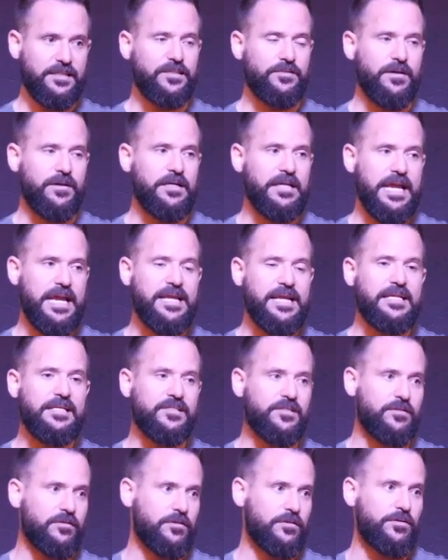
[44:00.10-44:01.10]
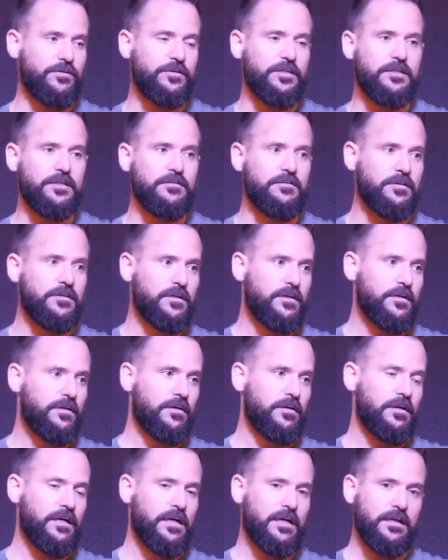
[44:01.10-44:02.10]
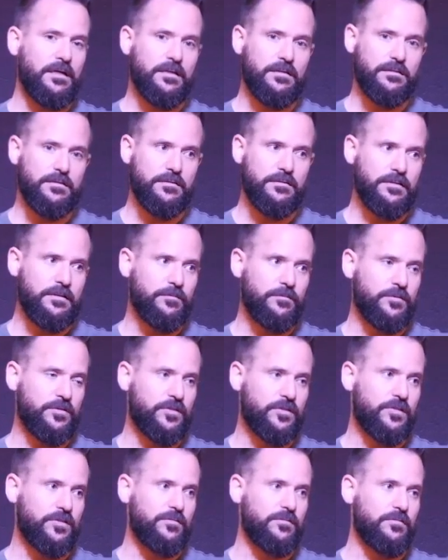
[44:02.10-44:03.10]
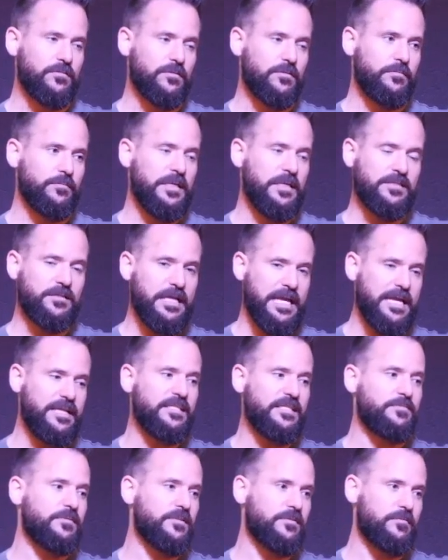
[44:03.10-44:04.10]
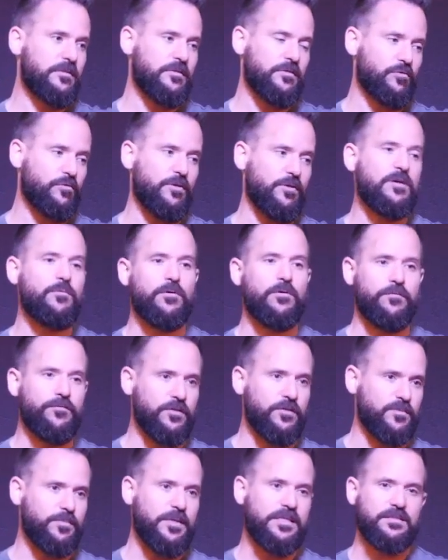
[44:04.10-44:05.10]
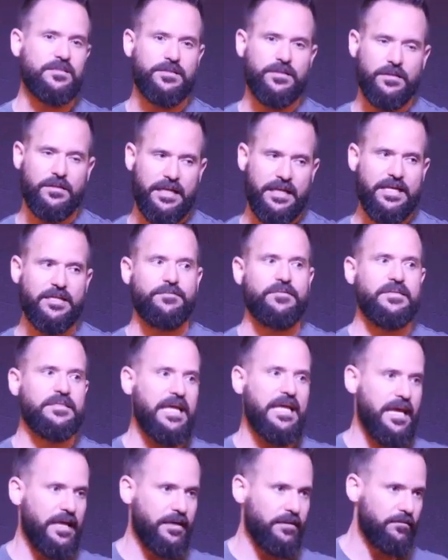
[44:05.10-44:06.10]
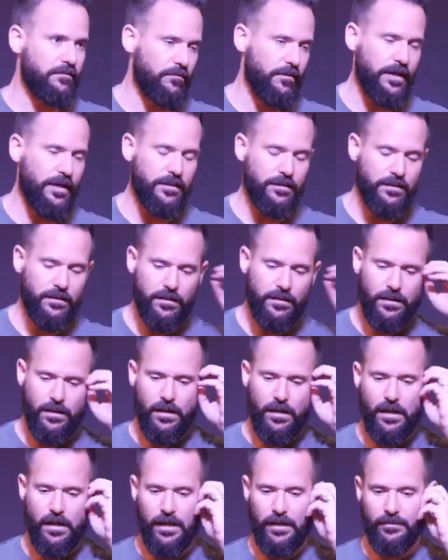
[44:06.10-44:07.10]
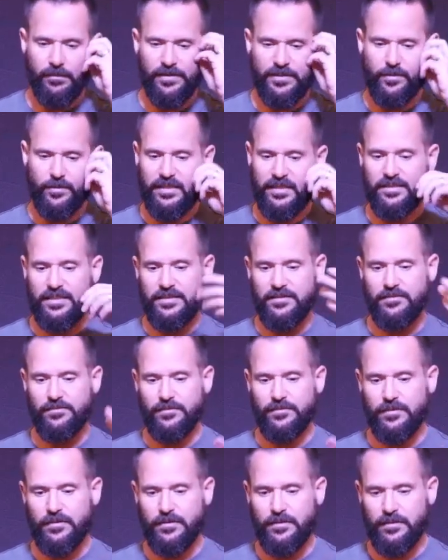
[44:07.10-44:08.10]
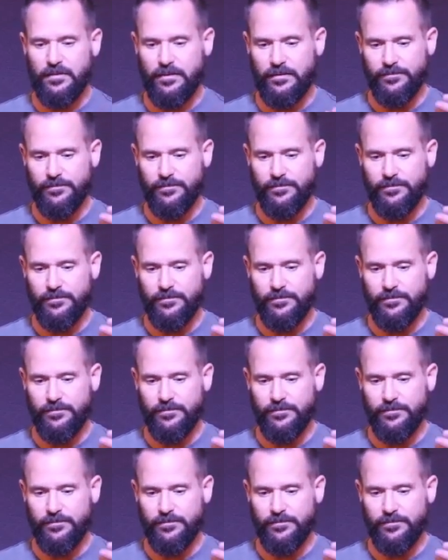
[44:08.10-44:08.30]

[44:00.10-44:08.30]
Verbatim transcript: right? Hades included, uh, it was basically, Hades is the Greek word for just basically the land of the dead, right? Um, that's why it says, um,